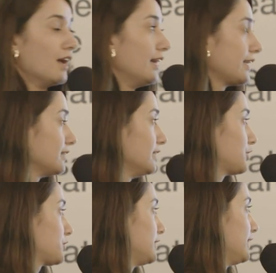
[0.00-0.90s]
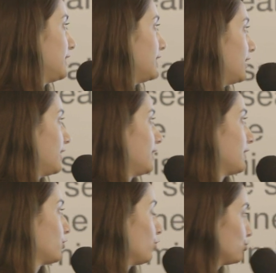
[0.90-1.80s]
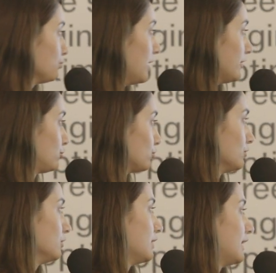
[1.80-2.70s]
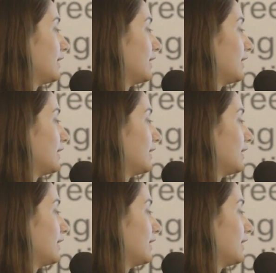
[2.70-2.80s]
I can actually go to my tool,